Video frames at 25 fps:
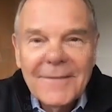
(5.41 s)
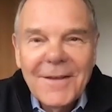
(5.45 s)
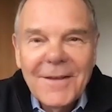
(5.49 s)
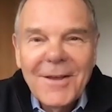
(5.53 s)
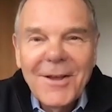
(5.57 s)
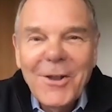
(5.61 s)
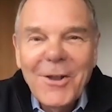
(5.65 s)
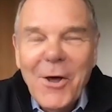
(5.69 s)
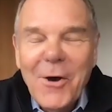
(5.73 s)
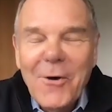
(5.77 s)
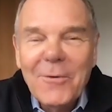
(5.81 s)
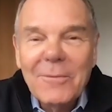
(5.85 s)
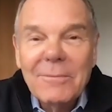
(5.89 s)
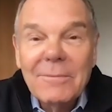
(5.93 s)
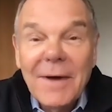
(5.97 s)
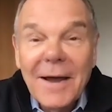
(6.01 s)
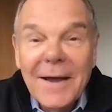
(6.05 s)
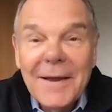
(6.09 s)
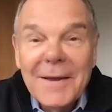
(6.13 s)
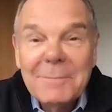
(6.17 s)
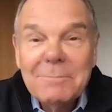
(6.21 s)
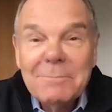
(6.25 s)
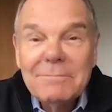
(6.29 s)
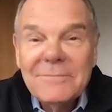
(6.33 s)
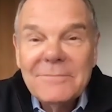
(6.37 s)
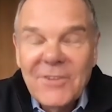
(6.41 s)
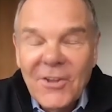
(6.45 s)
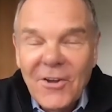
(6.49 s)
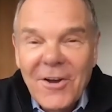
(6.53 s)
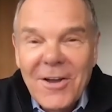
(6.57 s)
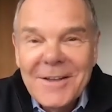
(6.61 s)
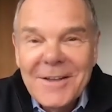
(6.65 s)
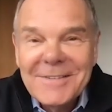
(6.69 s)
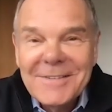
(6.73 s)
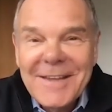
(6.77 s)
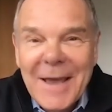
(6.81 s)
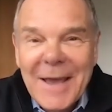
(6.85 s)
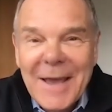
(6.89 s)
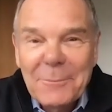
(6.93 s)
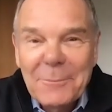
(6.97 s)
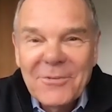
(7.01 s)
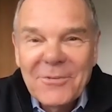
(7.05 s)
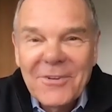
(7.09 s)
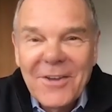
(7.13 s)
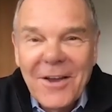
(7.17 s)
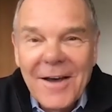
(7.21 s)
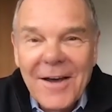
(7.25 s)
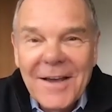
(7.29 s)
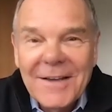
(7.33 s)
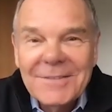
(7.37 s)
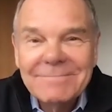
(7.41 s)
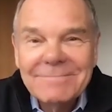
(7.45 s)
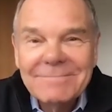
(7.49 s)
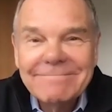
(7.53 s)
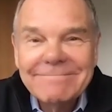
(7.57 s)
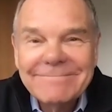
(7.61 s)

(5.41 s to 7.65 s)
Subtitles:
Hello, I'm Don Tapscott,